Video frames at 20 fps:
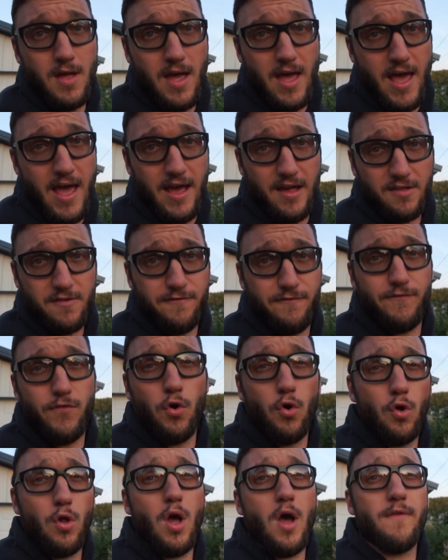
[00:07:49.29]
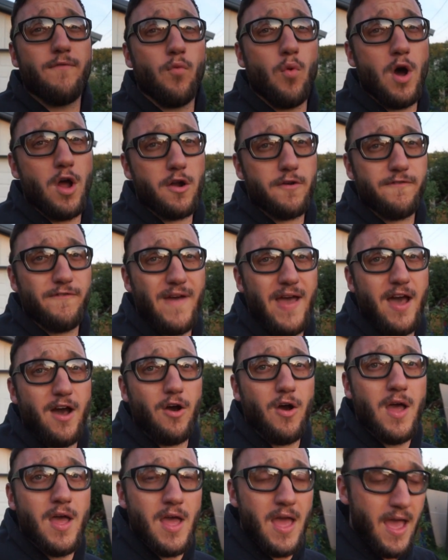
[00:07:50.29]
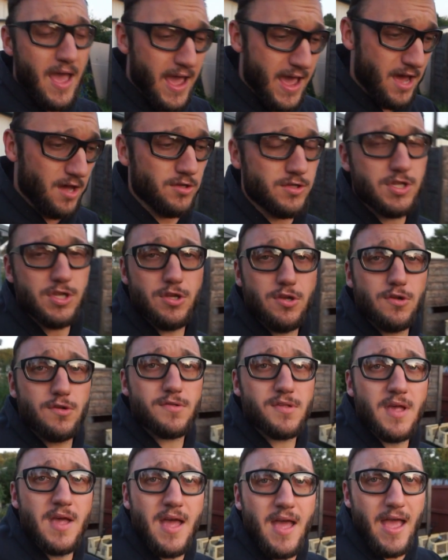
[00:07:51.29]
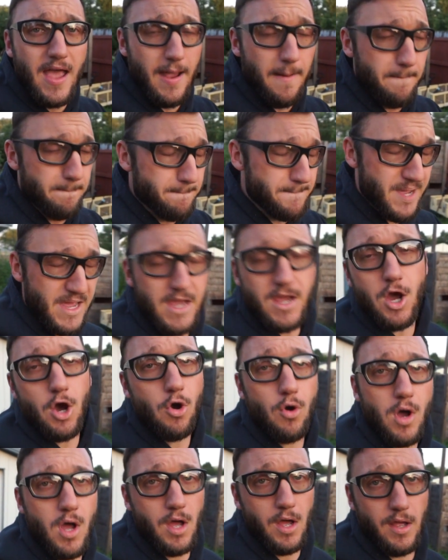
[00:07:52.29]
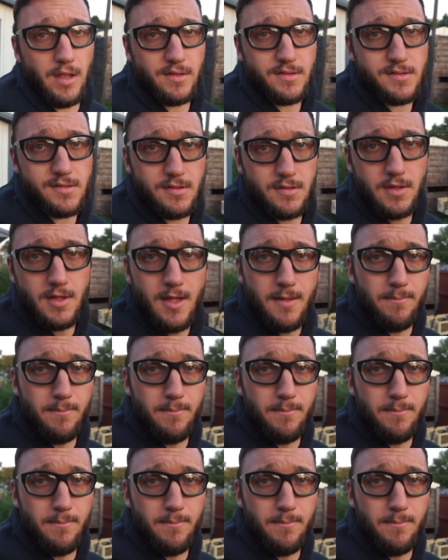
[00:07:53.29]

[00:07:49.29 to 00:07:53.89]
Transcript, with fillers: has, full of waterfowl how-tos and big old hunts.